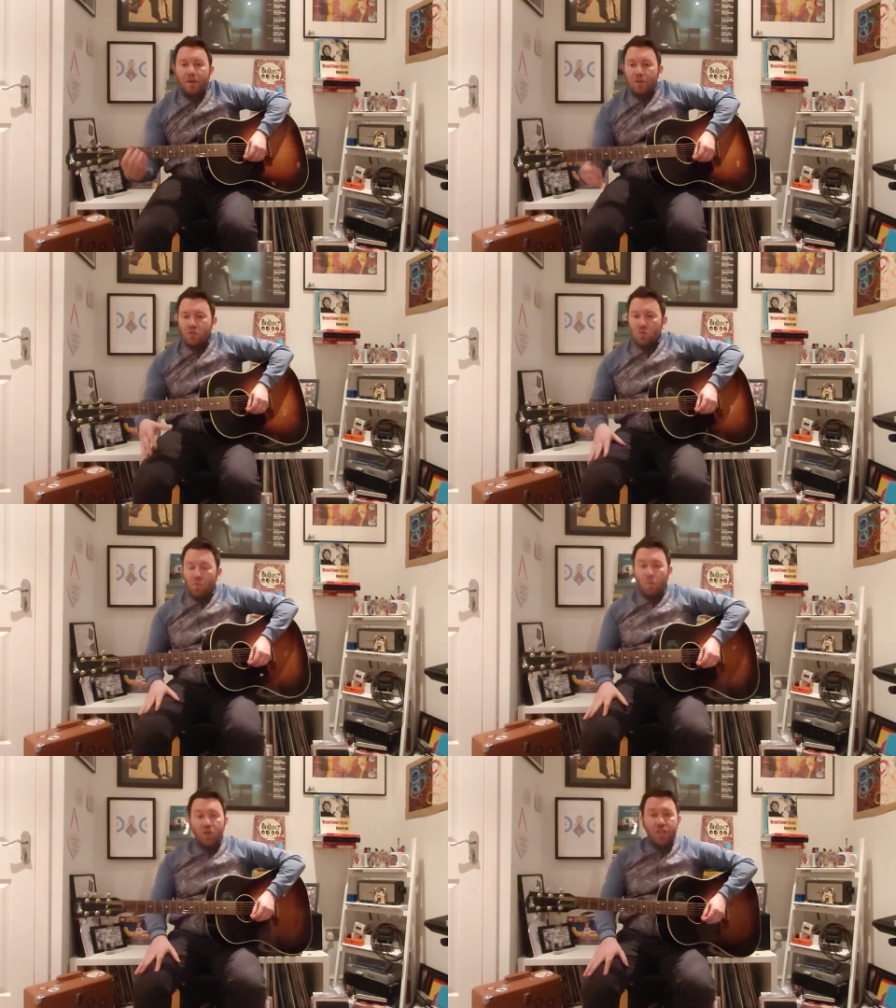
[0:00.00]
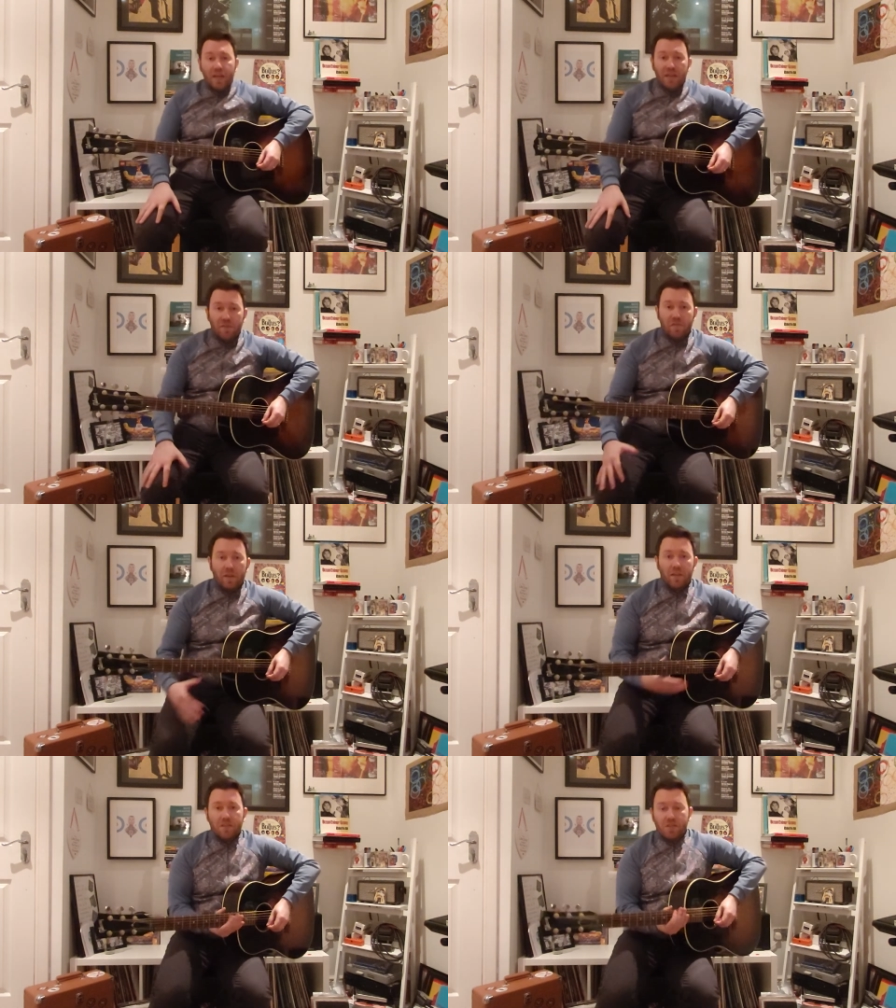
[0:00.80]
So once you get your
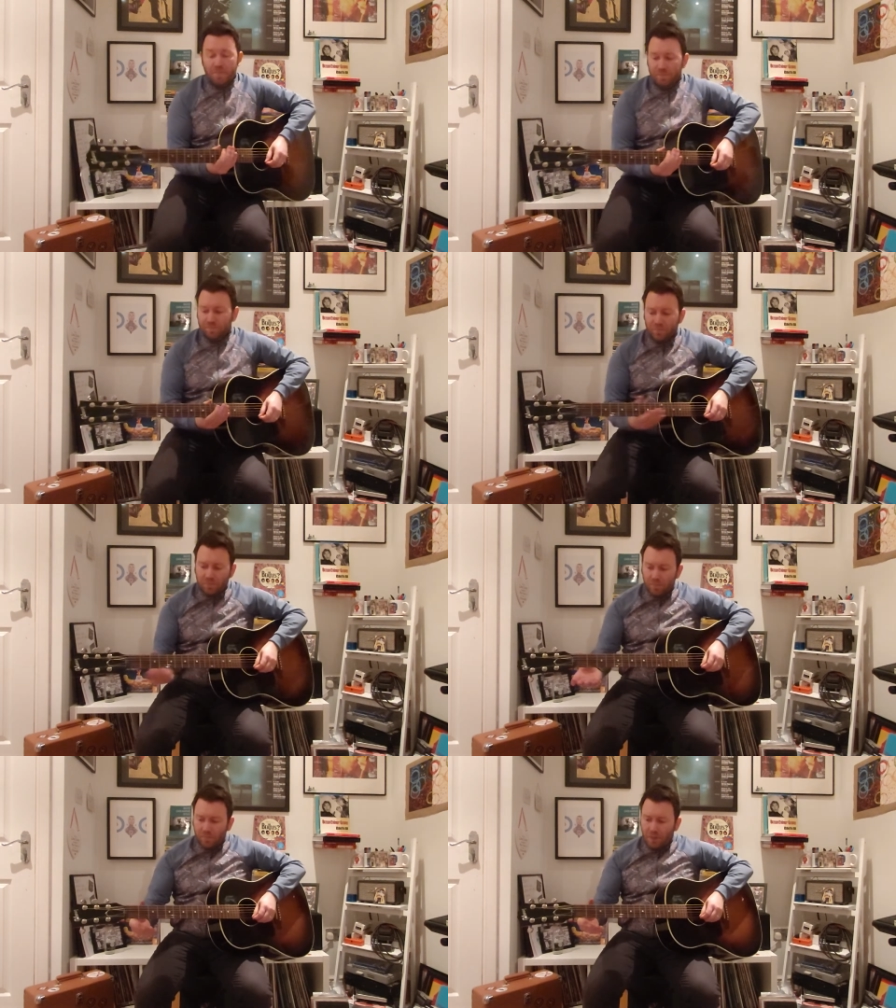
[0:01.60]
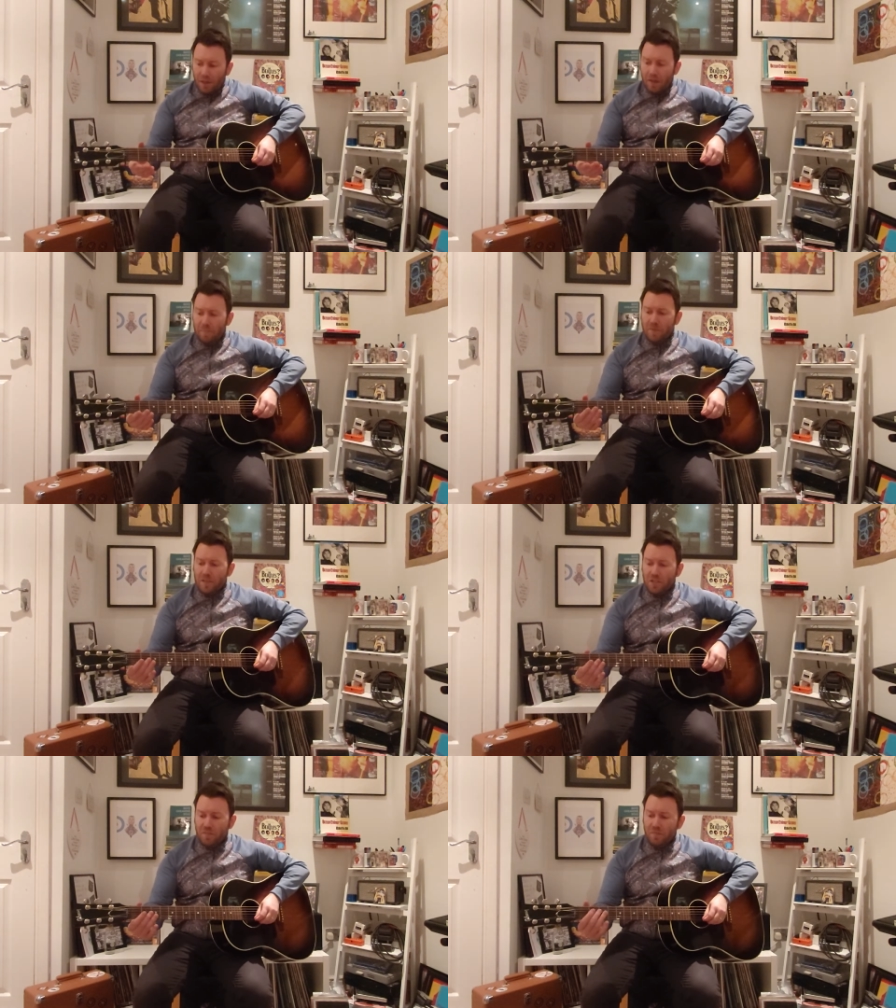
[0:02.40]
fingers in
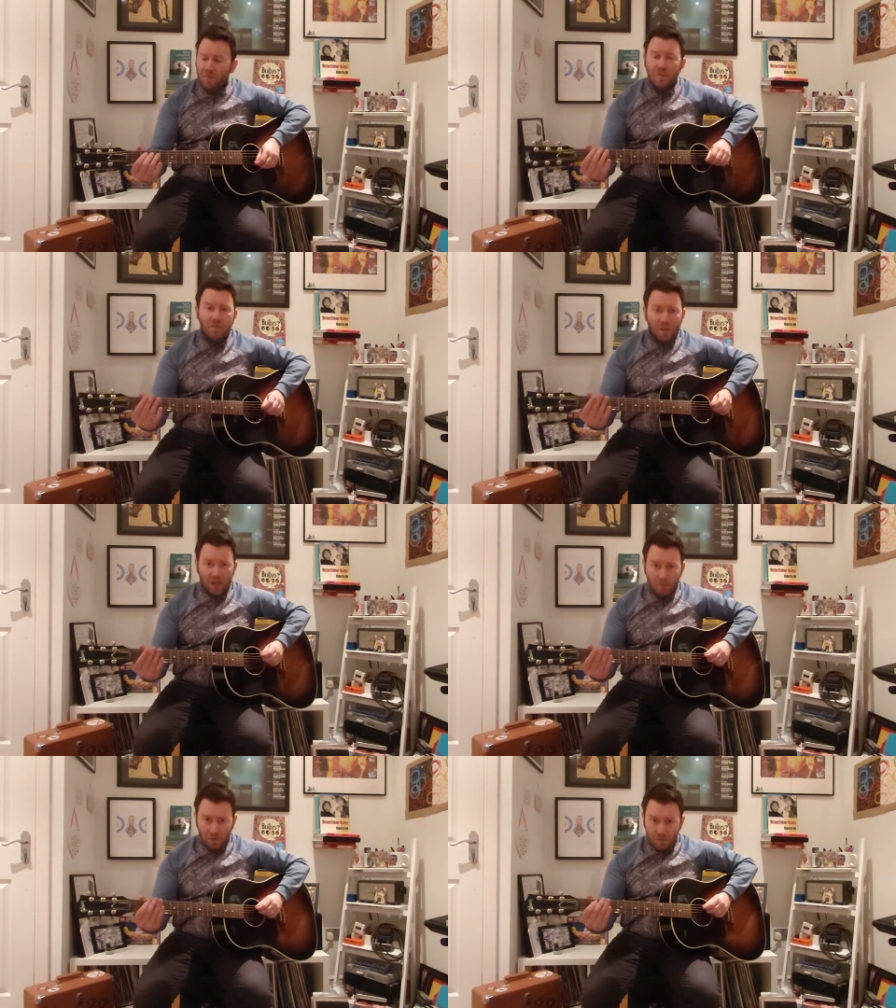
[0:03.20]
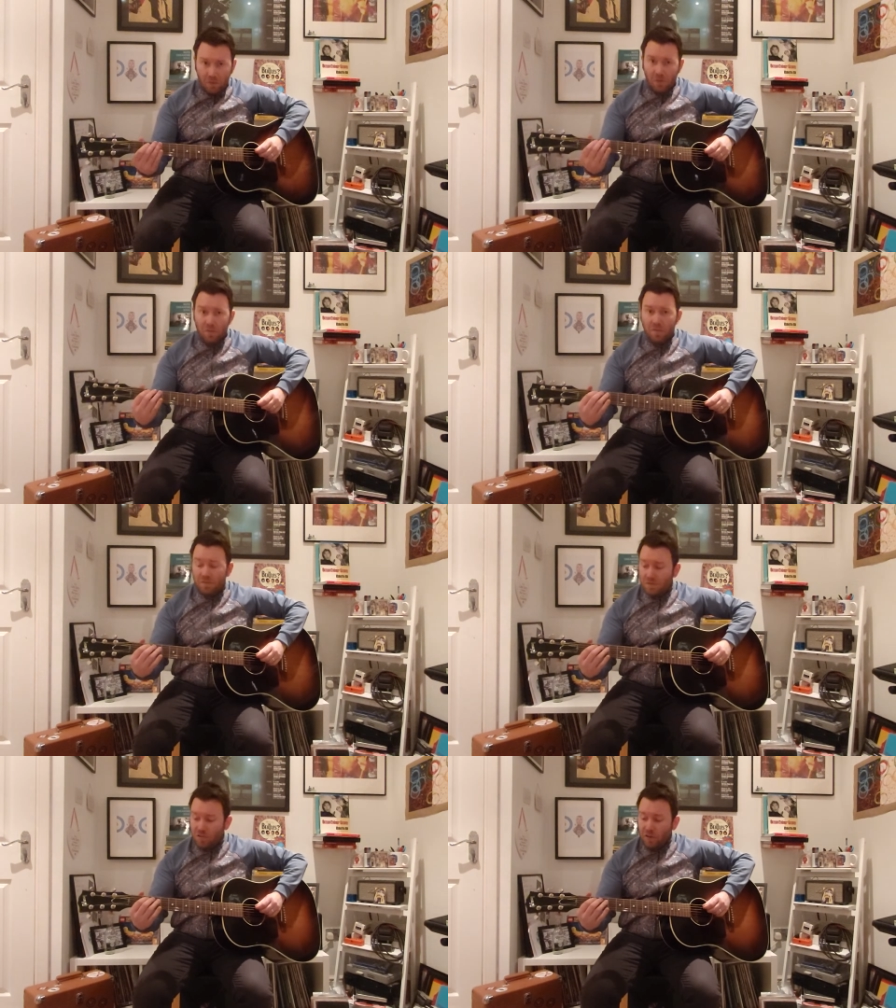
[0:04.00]
position, finger 1 on
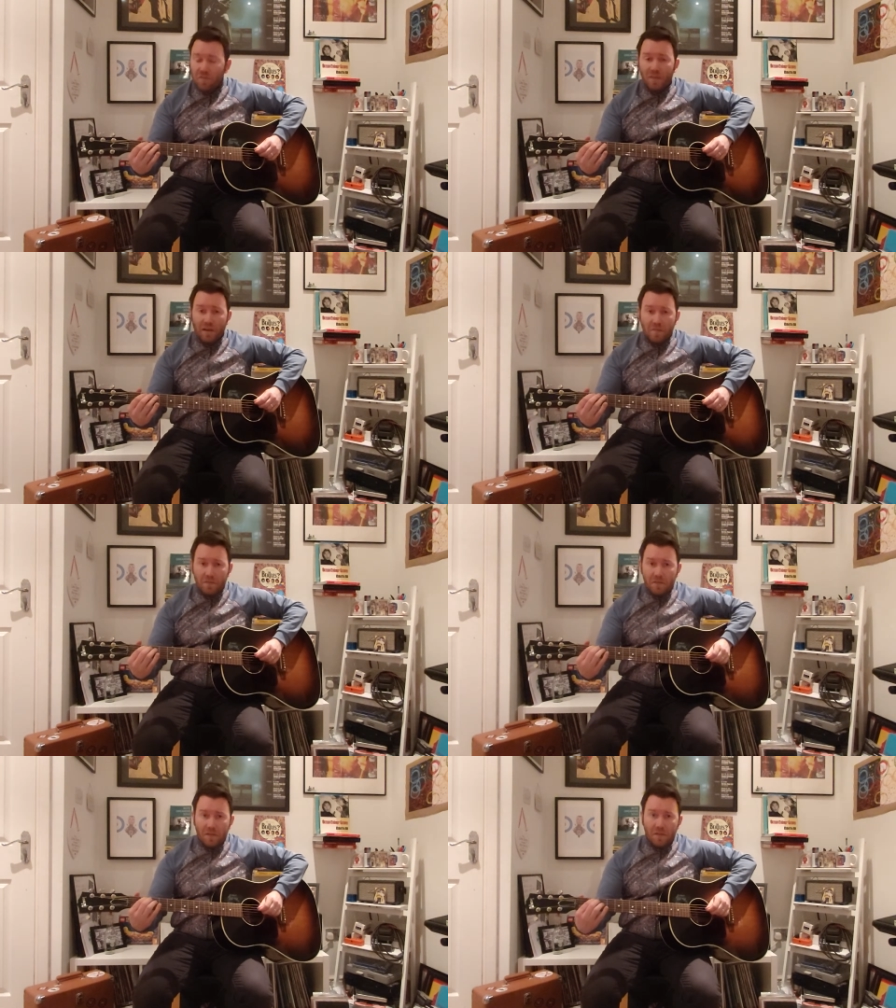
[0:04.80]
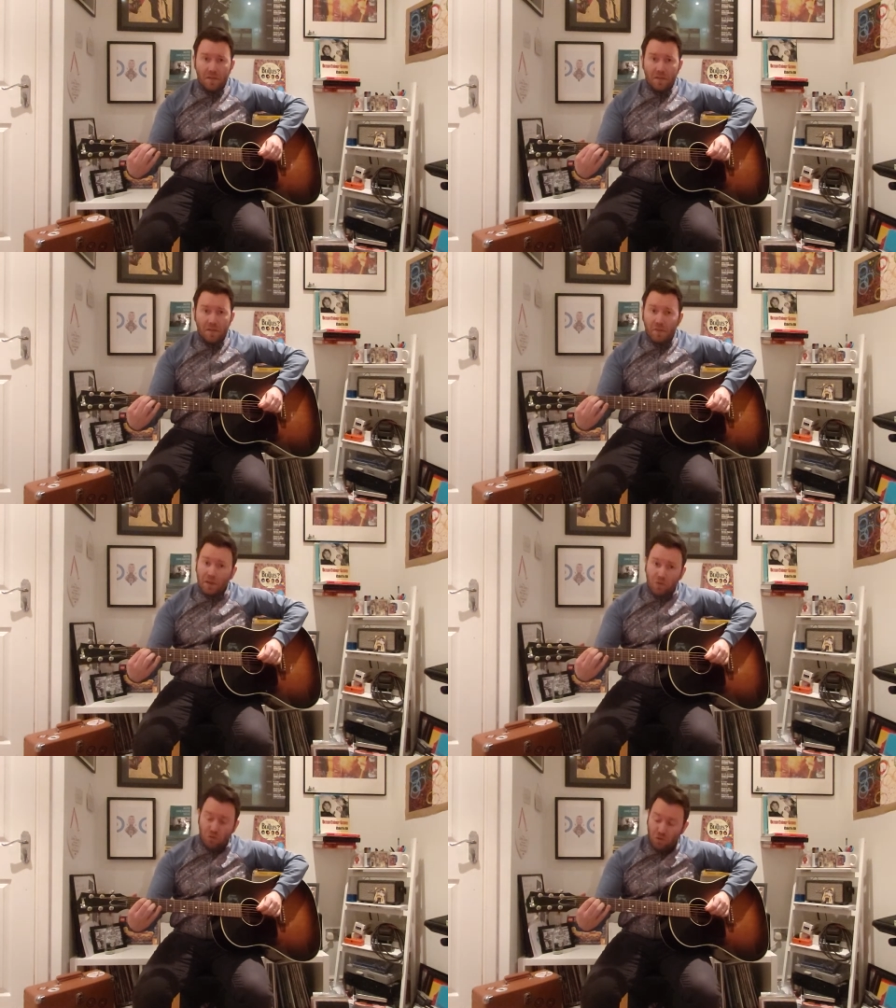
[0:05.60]
string 5, finger
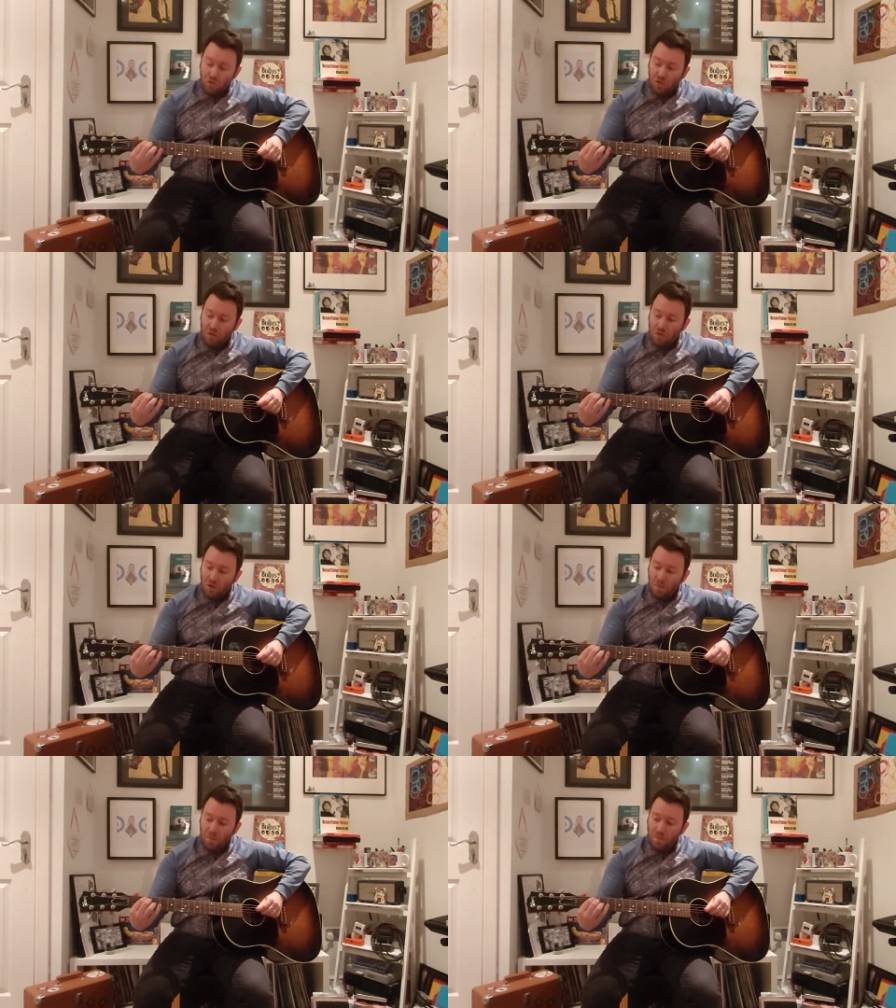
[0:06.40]
2 on string 4,